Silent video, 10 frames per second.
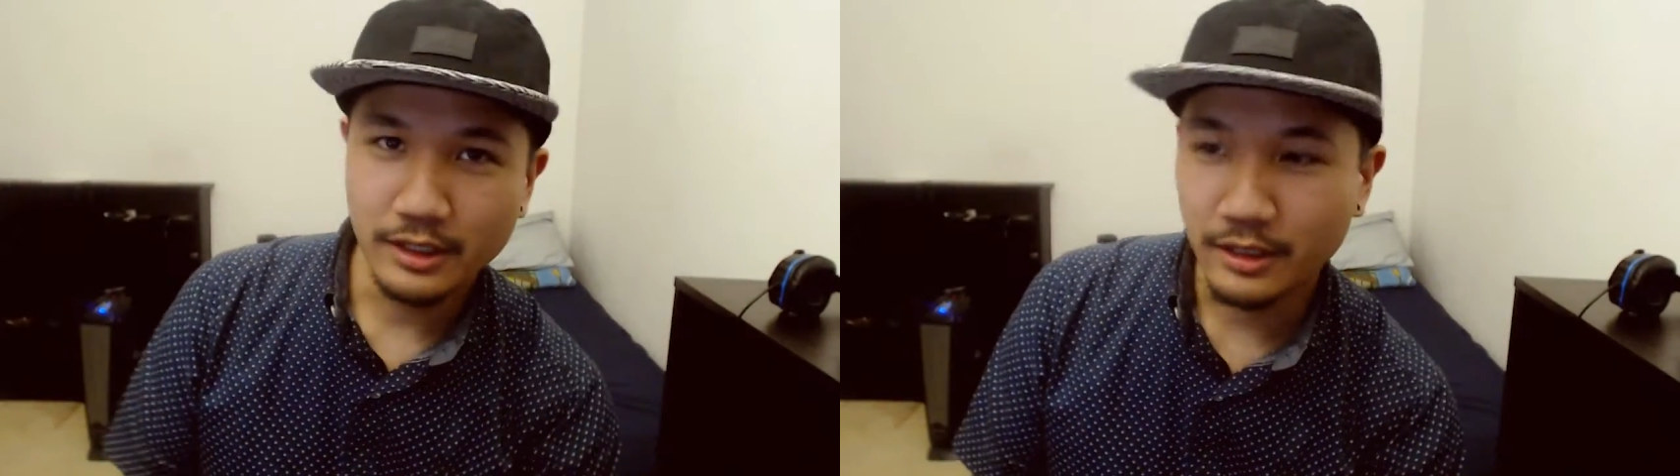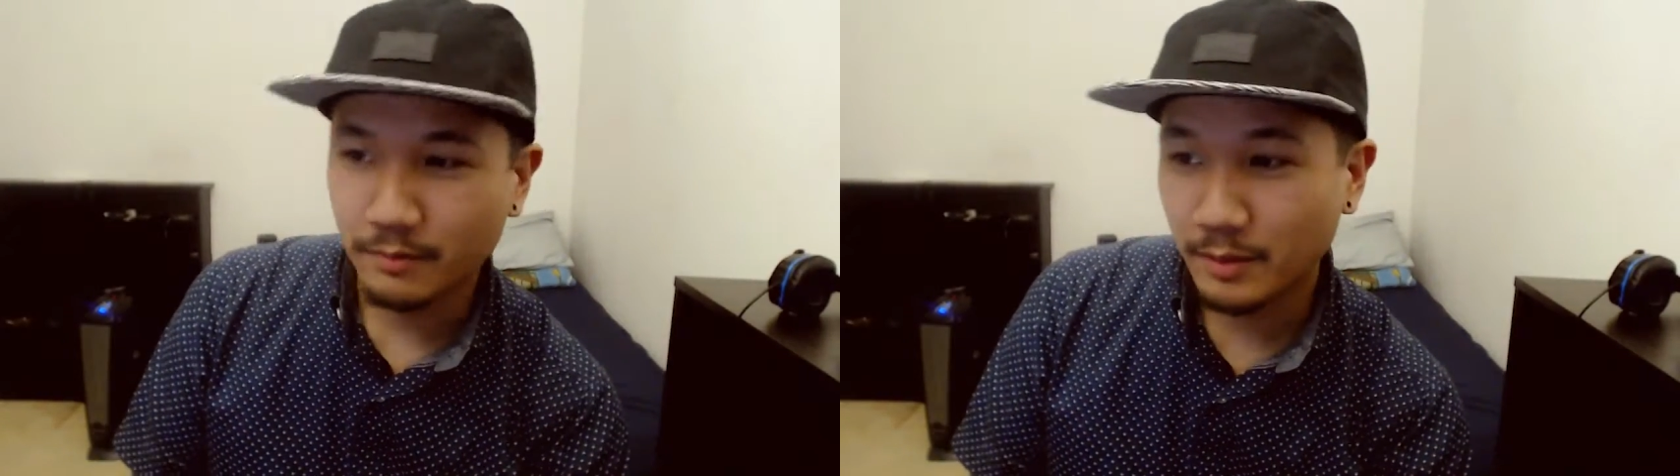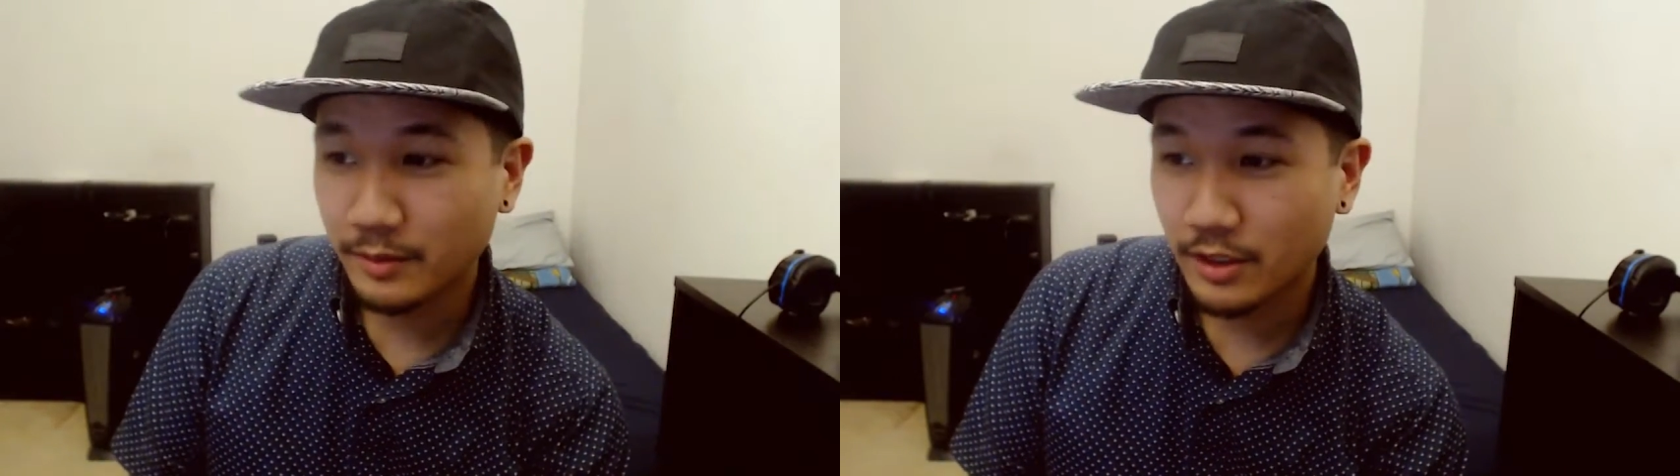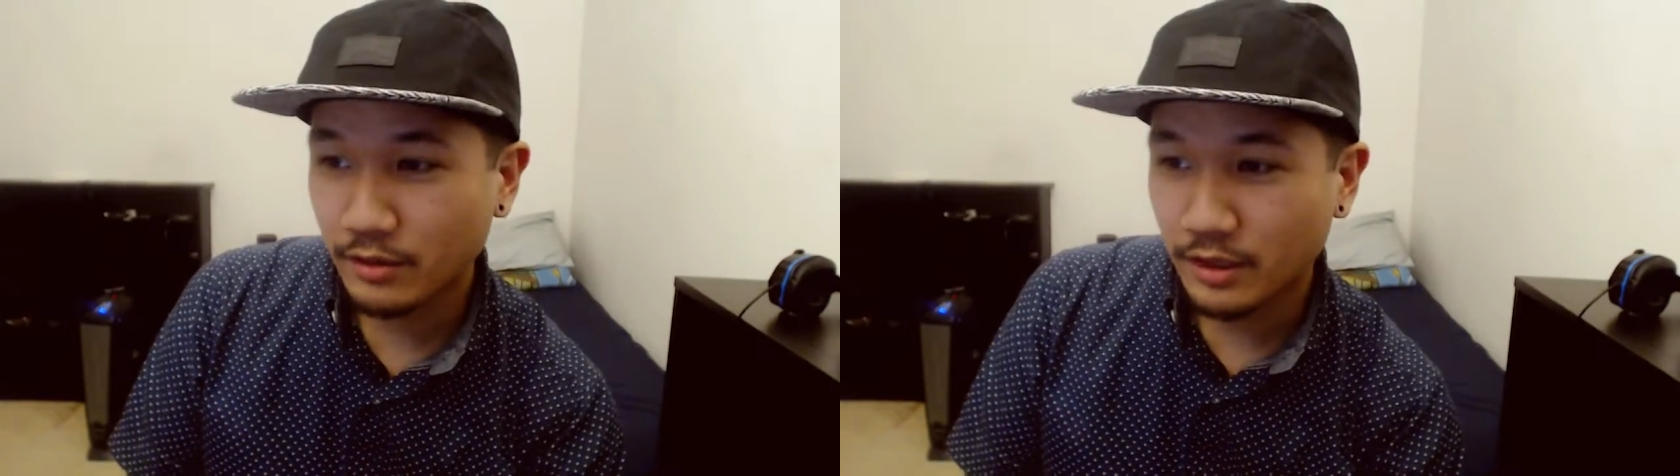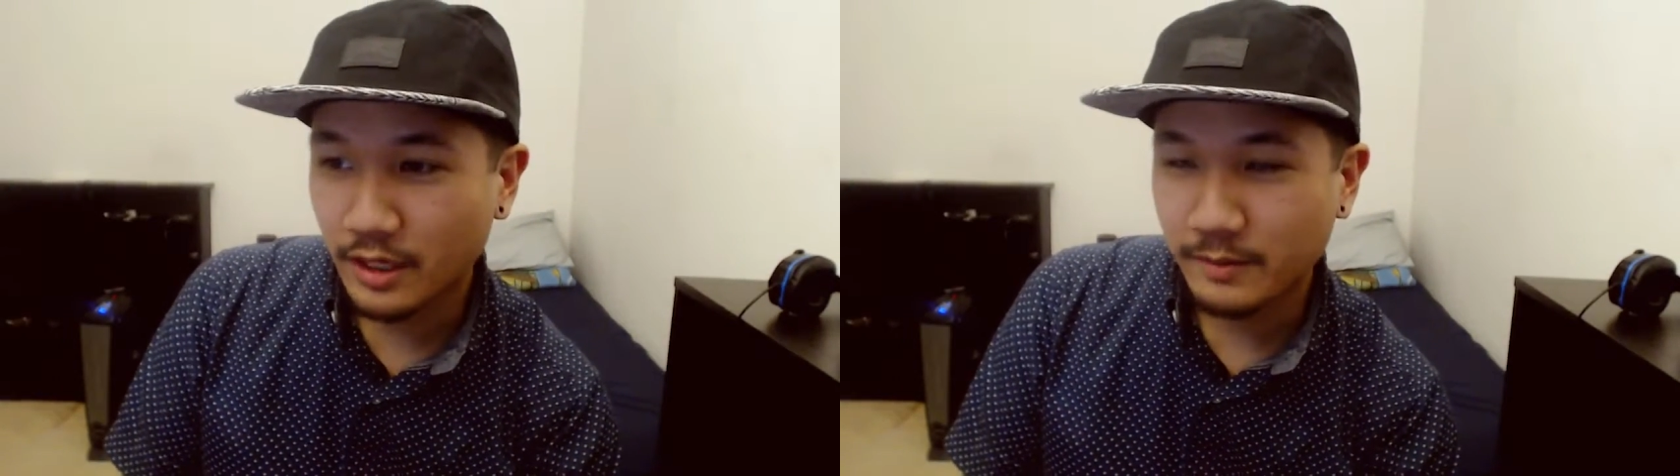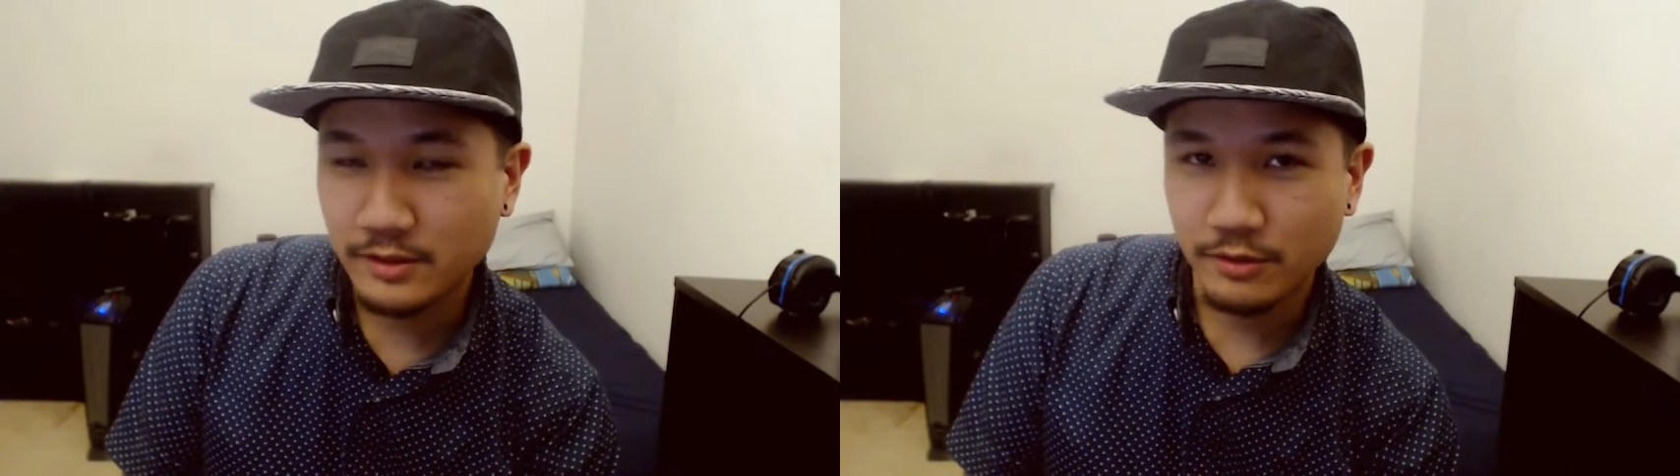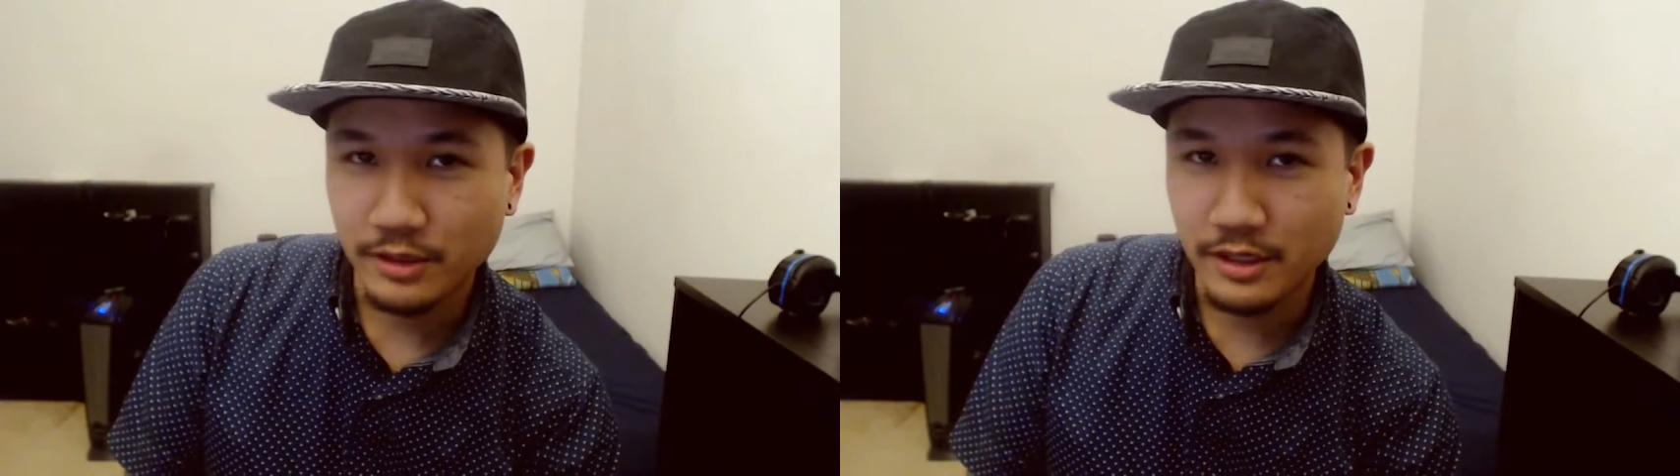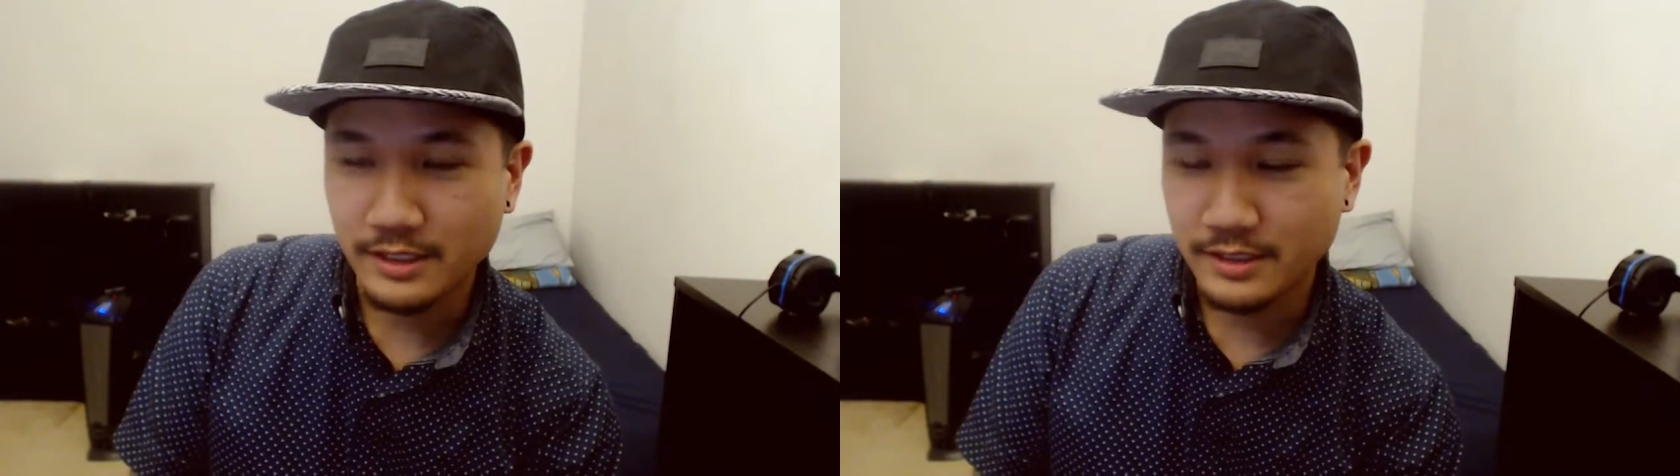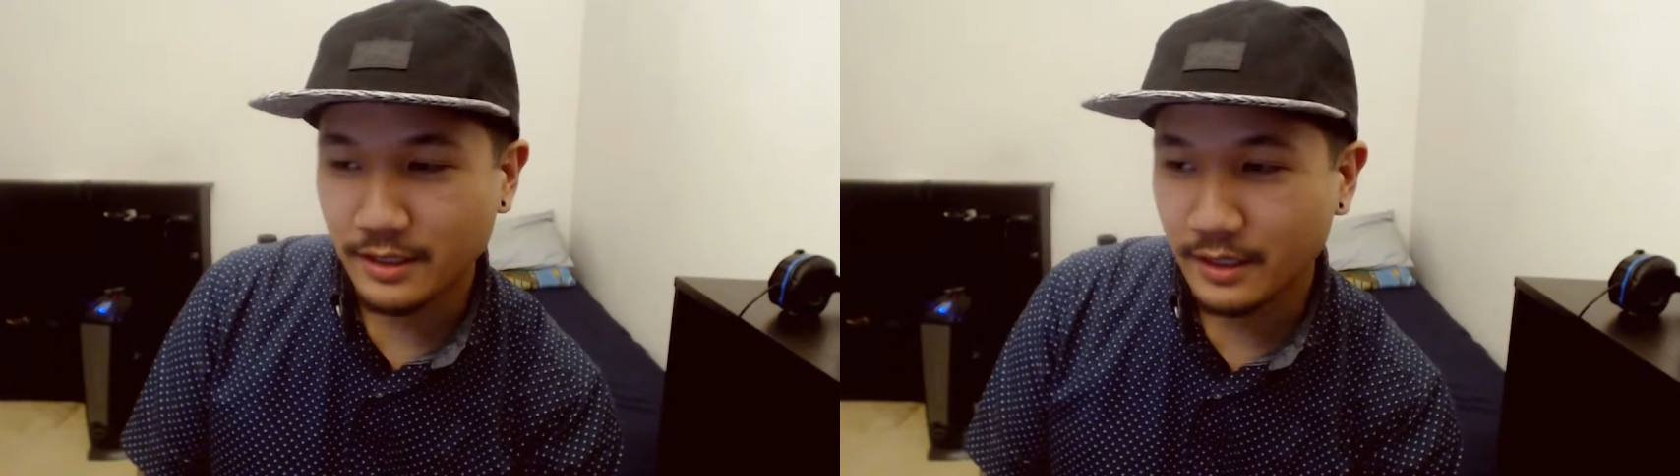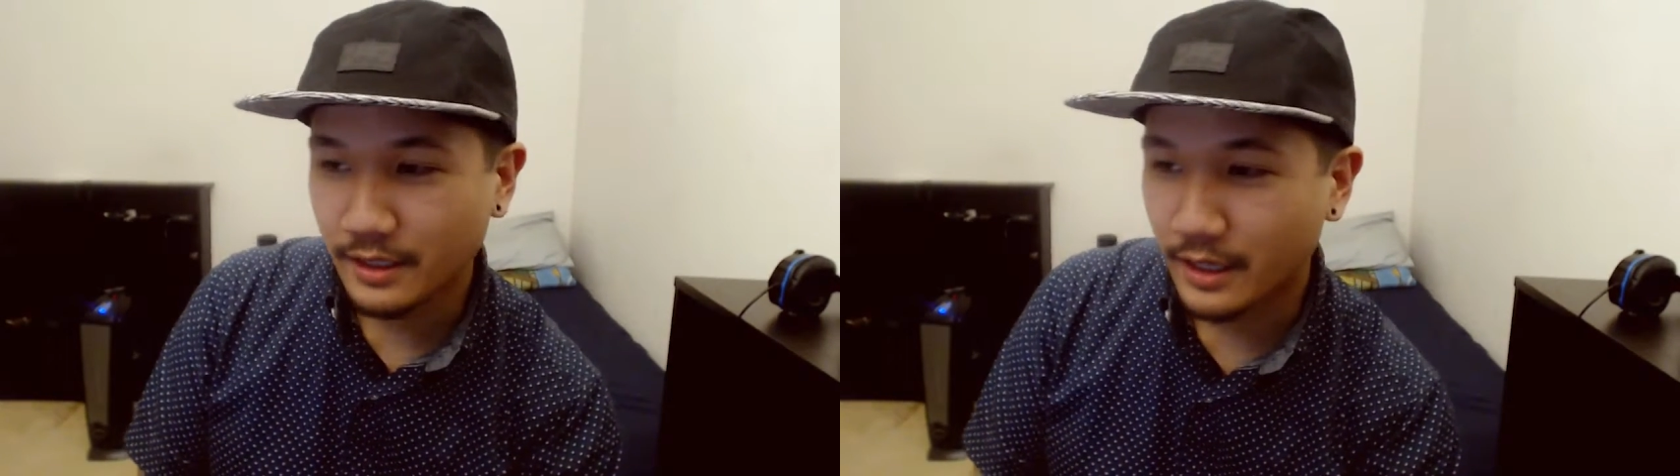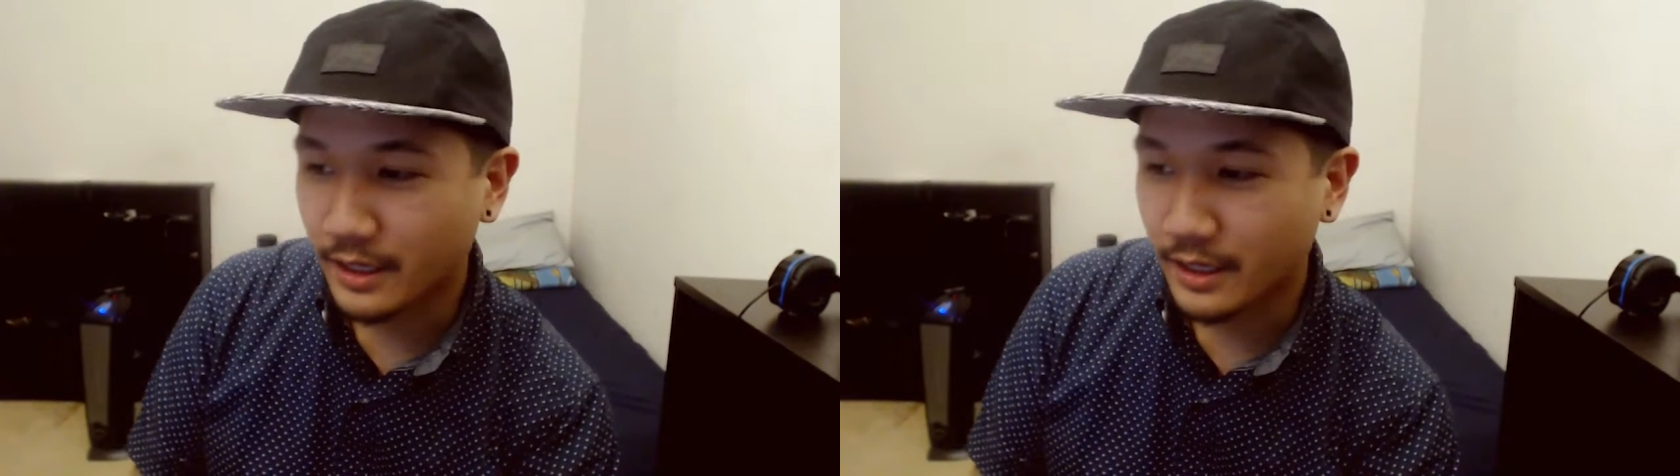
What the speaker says: Let me know in the comments what you guys think,